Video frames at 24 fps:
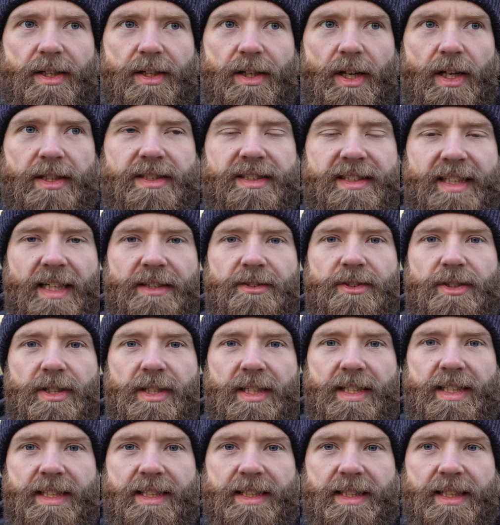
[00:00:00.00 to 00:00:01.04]

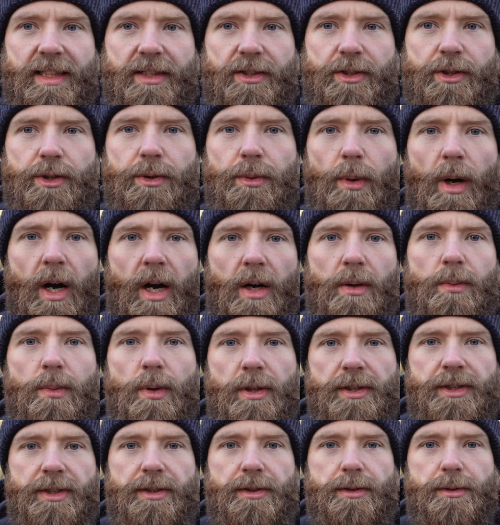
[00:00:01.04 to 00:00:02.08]
essentially you are
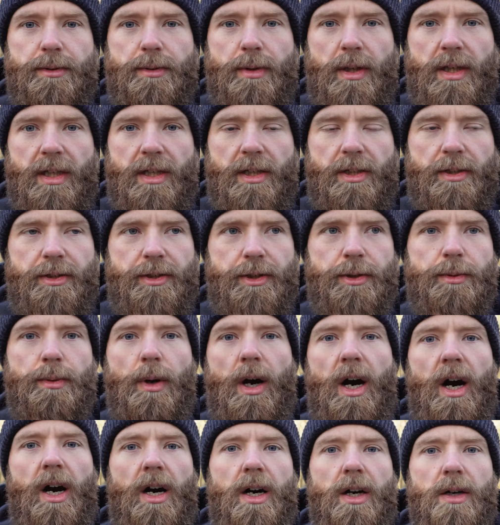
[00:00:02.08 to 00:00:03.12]
what you you
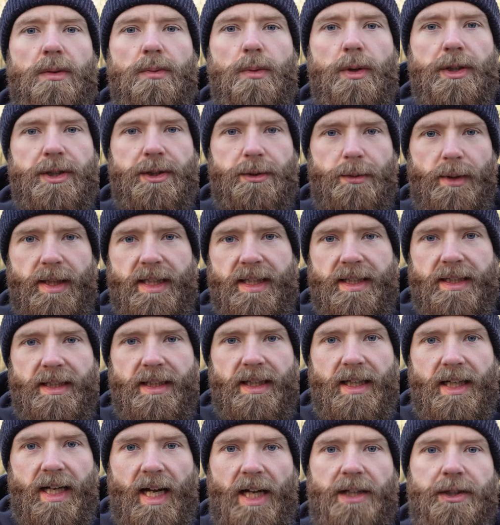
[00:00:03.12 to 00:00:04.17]
are what you eat
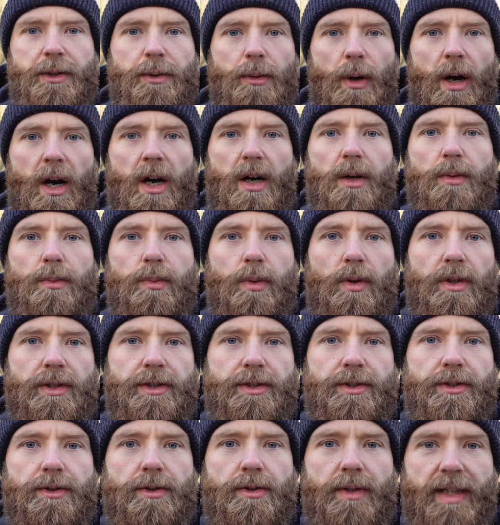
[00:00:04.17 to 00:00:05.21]
and you are
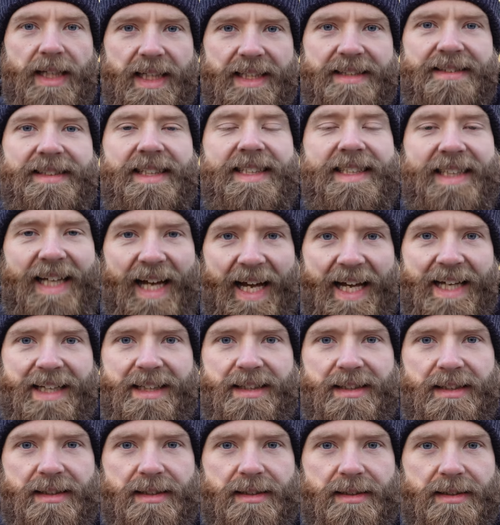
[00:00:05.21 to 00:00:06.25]
what you're eating ate.
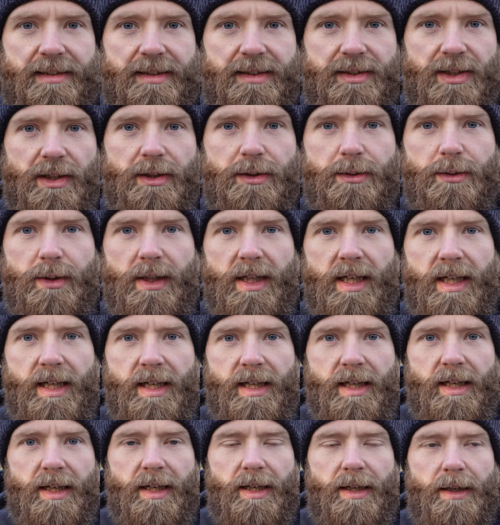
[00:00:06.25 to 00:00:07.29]
So
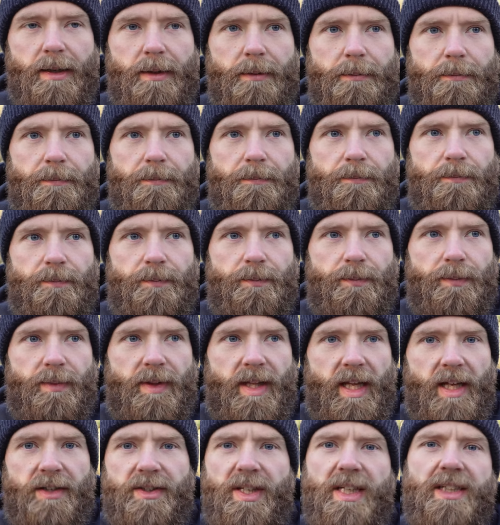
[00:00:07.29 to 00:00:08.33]

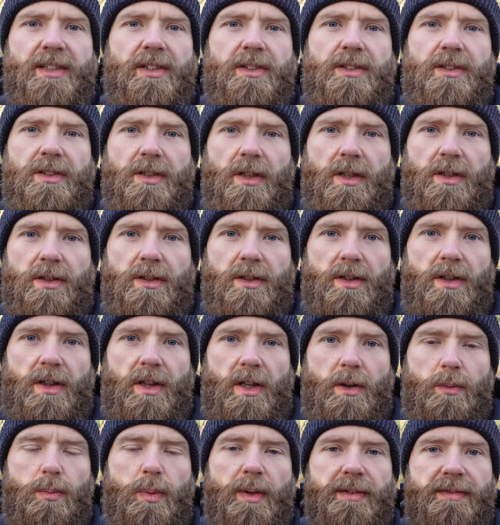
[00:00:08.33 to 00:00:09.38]
they can
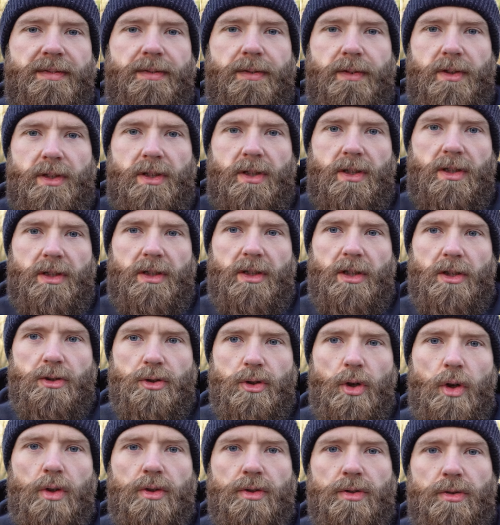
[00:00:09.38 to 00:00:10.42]
with
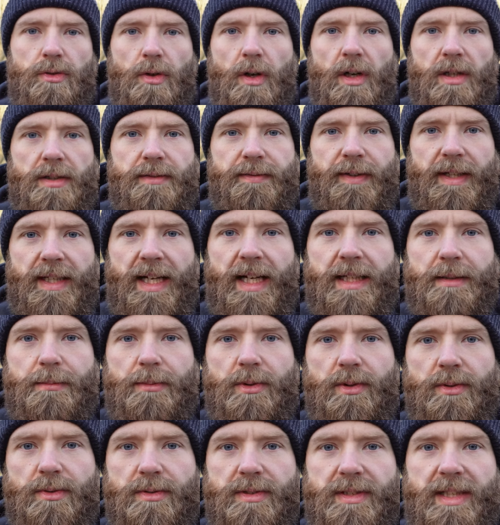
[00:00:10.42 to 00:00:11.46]
non grass fed
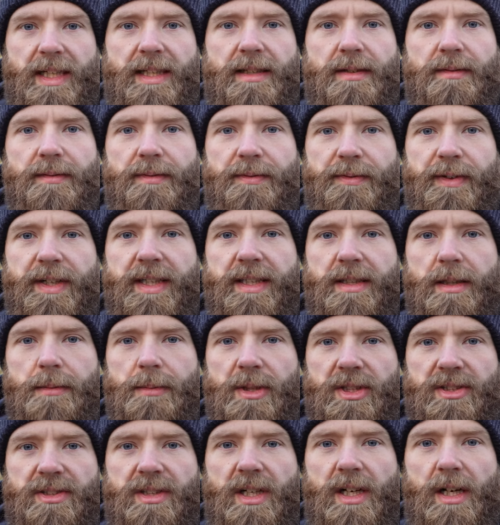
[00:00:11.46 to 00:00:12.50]
animals, they can feed them a
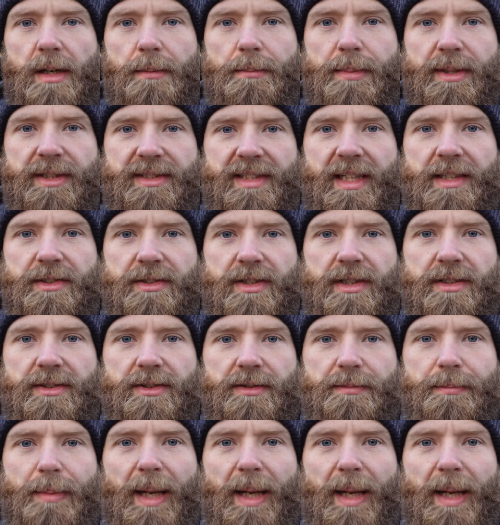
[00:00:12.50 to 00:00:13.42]
certain percentage of